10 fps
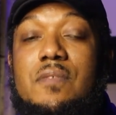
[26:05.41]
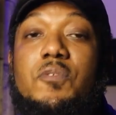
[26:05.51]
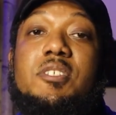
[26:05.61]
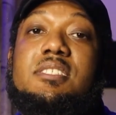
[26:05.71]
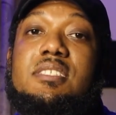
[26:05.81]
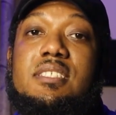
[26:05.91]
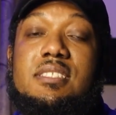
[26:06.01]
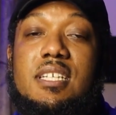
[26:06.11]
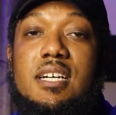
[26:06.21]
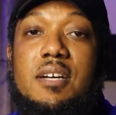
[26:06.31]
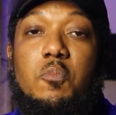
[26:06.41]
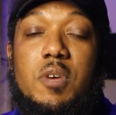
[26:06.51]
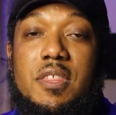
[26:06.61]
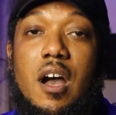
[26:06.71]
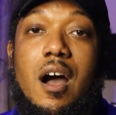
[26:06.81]
For instance,
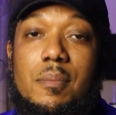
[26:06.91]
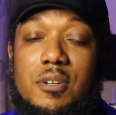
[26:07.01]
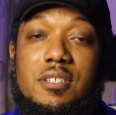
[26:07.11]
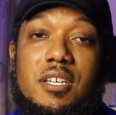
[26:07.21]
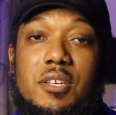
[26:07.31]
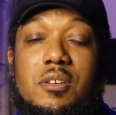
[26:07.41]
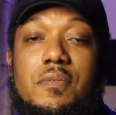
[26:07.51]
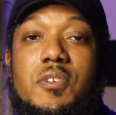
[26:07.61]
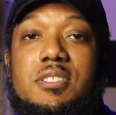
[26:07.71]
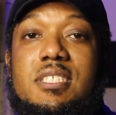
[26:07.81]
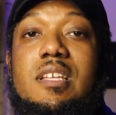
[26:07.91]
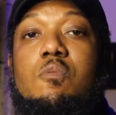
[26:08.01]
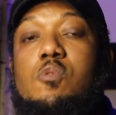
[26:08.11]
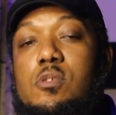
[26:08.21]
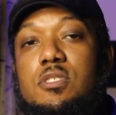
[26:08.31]
with Auburn University, their
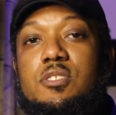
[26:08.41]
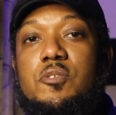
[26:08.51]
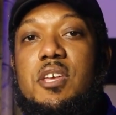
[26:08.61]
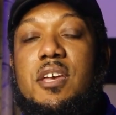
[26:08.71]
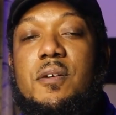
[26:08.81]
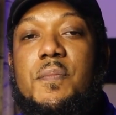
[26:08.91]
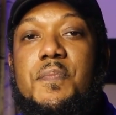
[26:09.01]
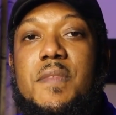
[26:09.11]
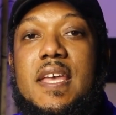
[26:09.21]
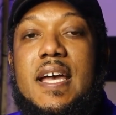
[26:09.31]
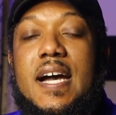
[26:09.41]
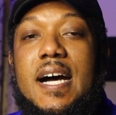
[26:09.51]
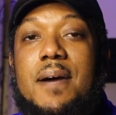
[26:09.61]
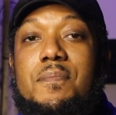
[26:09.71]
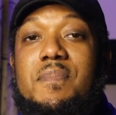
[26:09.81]
rural studio,
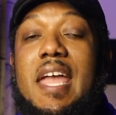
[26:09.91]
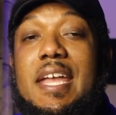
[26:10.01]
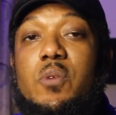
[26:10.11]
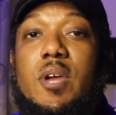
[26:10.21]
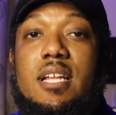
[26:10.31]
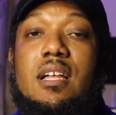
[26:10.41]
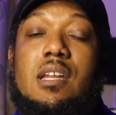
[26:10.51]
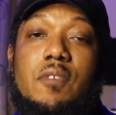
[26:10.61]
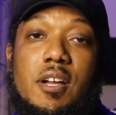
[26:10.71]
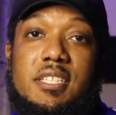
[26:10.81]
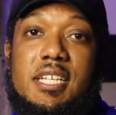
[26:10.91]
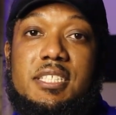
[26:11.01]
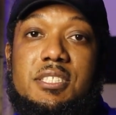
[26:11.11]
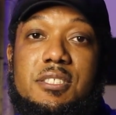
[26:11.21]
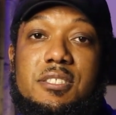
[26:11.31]
they create a lot of
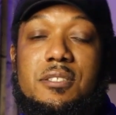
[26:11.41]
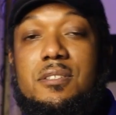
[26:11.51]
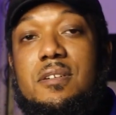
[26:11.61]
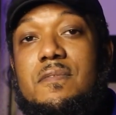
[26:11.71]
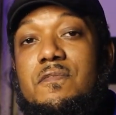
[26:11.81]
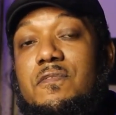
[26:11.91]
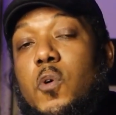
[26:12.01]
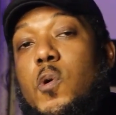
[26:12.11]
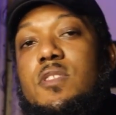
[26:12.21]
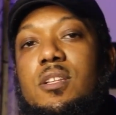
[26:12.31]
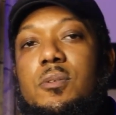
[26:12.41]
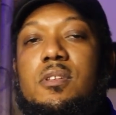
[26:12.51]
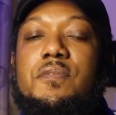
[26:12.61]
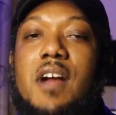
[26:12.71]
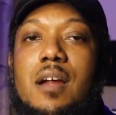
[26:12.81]
architecture for the
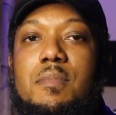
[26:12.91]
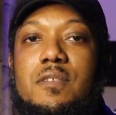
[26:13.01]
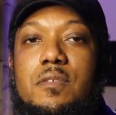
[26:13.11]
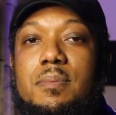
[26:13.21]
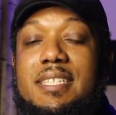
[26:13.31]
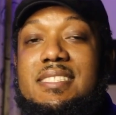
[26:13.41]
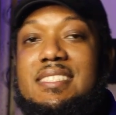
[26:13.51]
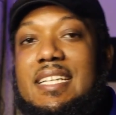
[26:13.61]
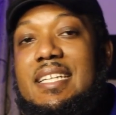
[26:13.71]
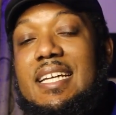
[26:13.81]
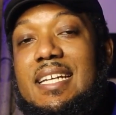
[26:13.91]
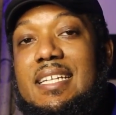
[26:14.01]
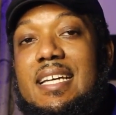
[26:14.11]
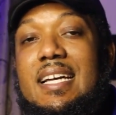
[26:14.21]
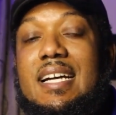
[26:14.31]
local environment, for places they
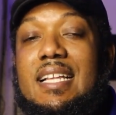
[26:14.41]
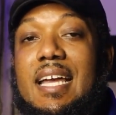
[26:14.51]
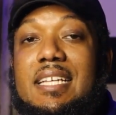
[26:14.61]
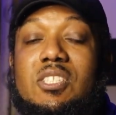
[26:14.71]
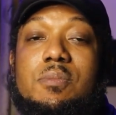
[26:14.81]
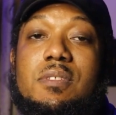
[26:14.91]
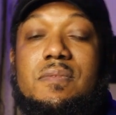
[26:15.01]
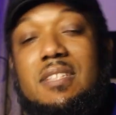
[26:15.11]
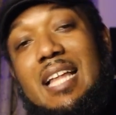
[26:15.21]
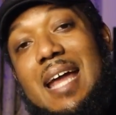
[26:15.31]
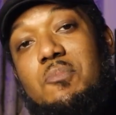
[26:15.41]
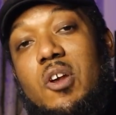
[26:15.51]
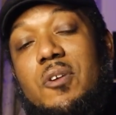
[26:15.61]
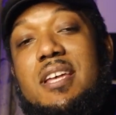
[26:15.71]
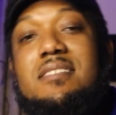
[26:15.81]
need, like in terms of
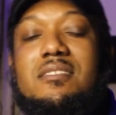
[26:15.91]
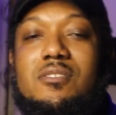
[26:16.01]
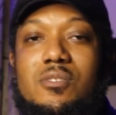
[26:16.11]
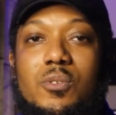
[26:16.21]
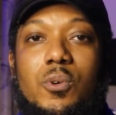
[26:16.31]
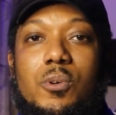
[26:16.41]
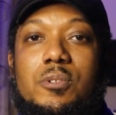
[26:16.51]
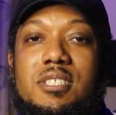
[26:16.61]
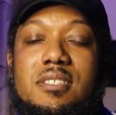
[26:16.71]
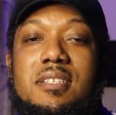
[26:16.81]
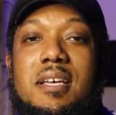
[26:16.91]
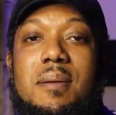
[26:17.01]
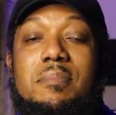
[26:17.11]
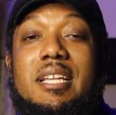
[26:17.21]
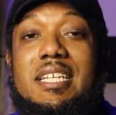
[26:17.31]
libraries and schools and
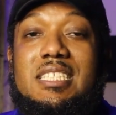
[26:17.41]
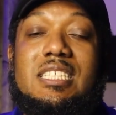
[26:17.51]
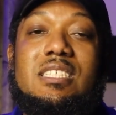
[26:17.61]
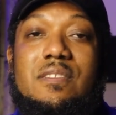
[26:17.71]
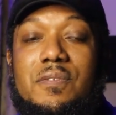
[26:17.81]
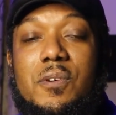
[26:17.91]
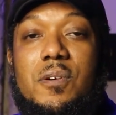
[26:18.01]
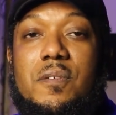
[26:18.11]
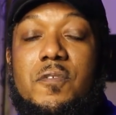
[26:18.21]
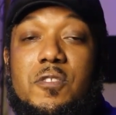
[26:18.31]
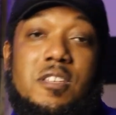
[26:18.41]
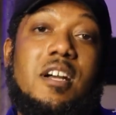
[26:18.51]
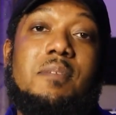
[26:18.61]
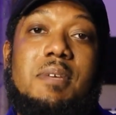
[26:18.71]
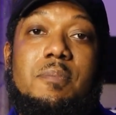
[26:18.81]
places for the
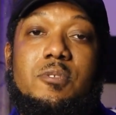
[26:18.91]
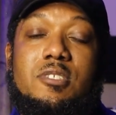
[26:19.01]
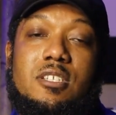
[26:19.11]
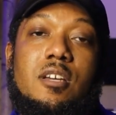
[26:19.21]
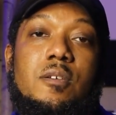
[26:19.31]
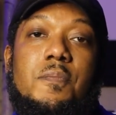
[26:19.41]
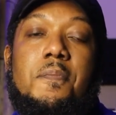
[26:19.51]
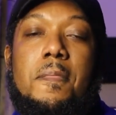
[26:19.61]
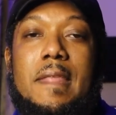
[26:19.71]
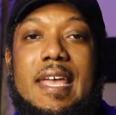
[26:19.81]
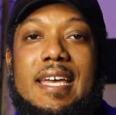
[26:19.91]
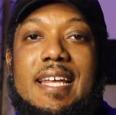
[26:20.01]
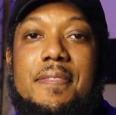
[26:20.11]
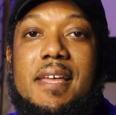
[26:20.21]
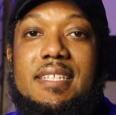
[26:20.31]
young people to go. And
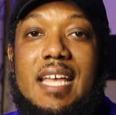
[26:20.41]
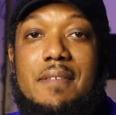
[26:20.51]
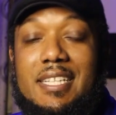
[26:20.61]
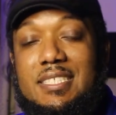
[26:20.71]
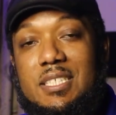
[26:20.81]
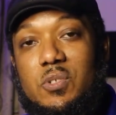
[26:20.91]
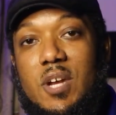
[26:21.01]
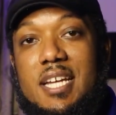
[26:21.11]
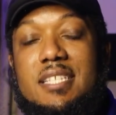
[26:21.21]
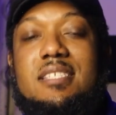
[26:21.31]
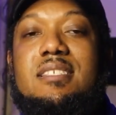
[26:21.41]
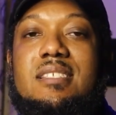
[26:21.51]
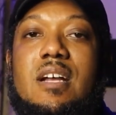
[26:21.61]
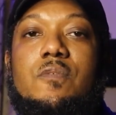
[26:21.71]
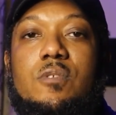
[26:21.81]
I think they've actually created
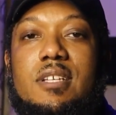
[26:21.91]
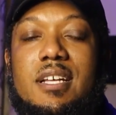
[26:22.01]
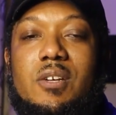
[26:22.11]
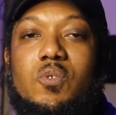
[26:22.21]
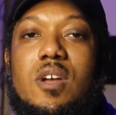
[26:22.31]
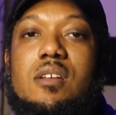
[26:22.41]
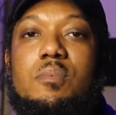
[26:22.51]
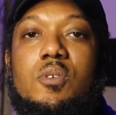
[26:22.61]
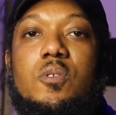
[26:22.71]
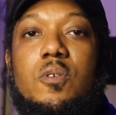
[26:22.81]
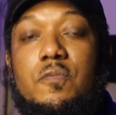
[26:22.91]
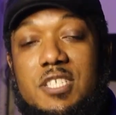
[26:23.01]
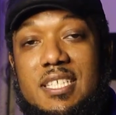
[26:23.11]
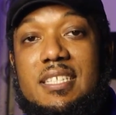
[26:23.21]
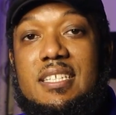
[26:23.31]
several incredible
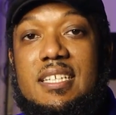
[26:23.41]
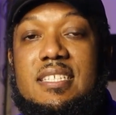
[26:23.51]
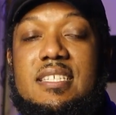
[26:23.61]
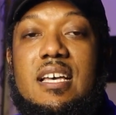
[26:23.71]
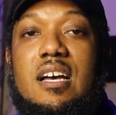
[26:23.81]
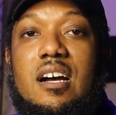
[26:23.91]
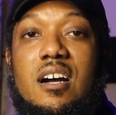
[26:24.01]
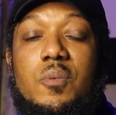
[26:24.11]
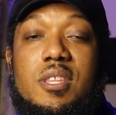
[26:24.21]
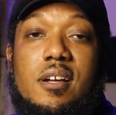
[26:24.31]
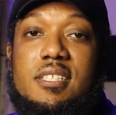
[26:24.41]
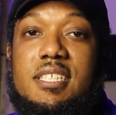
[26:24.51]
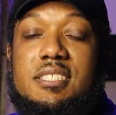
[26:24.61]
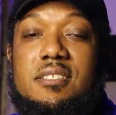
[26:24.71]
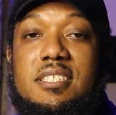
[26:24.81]
facilities with
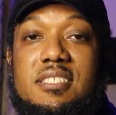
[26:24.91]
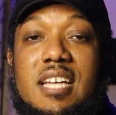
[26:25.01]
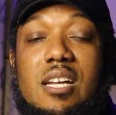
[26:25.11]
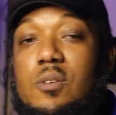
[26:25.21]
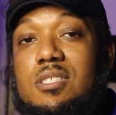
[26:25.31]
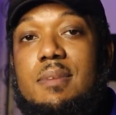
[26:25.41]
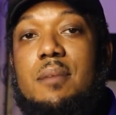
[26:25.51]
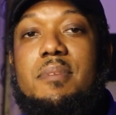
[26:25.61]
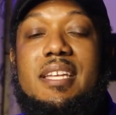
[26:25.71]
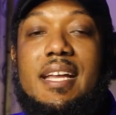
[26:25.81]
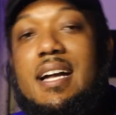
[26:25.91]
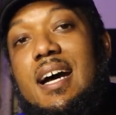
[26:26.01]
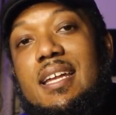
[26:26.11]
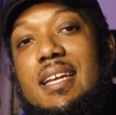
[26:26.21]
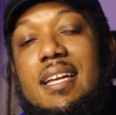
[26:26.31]
architecture. And it's not always about being
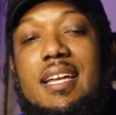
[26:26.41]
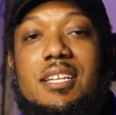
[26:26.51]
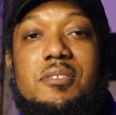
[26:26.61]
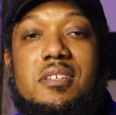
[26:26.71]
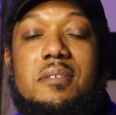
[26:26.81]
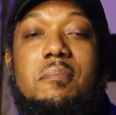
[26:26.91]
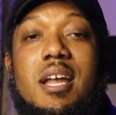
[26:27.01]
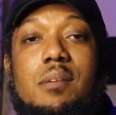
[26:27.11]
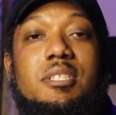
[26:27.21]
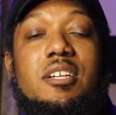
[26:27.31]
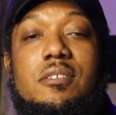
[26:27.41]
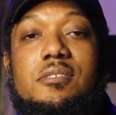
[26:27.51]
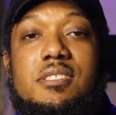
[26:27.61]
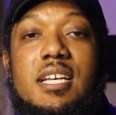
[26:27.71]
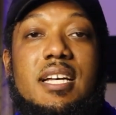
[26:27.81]
iconic and using modern
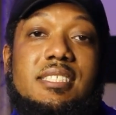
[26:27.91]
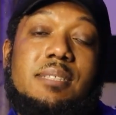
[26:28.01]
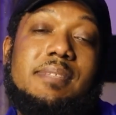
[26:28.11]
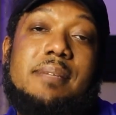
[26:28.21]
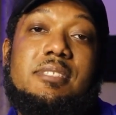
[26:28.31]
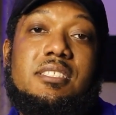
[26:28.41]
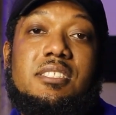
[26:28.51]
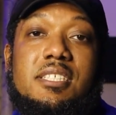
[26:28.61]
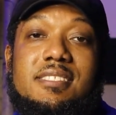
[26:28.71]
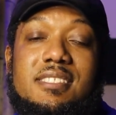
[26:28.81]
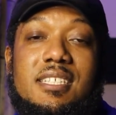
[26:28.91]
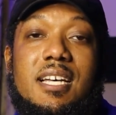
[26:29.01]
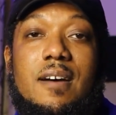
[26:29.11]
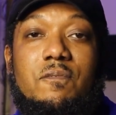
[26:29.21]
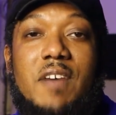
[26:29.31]
materials. Sometimes it's just
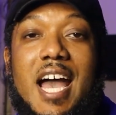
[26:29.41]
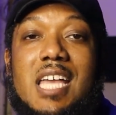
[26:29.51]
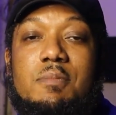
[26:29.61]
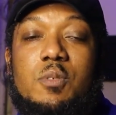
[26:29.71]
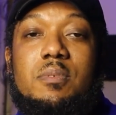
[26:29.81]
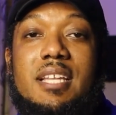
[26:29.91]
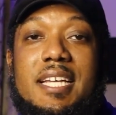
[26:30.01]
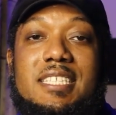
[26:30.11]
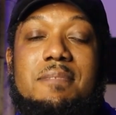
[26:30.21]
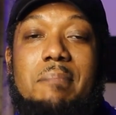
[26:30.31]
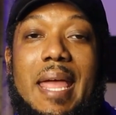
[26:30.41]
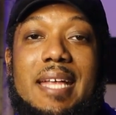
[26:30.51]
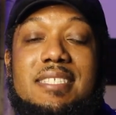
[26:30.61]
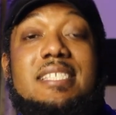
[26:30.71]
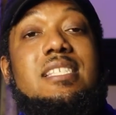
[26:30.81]
a valuable place
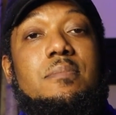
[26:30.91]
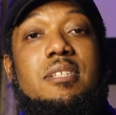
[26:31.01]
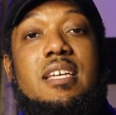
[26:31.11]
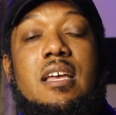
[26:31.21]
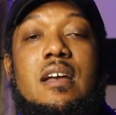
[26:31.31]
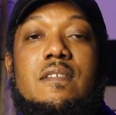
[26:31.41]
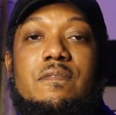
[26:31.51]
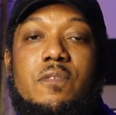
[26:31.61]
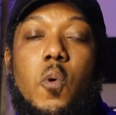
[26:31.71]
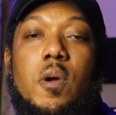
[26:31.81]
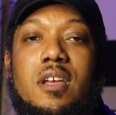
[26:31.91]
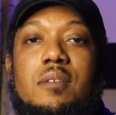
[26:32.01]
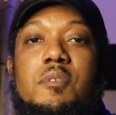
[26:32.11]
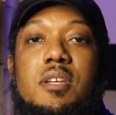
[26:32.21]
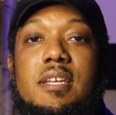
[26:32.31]
made sensibly for a
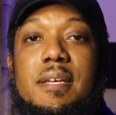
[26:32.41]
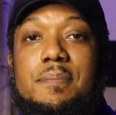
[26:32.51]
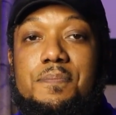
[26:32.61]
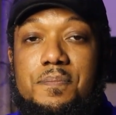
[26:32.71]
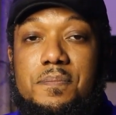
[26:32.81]
community.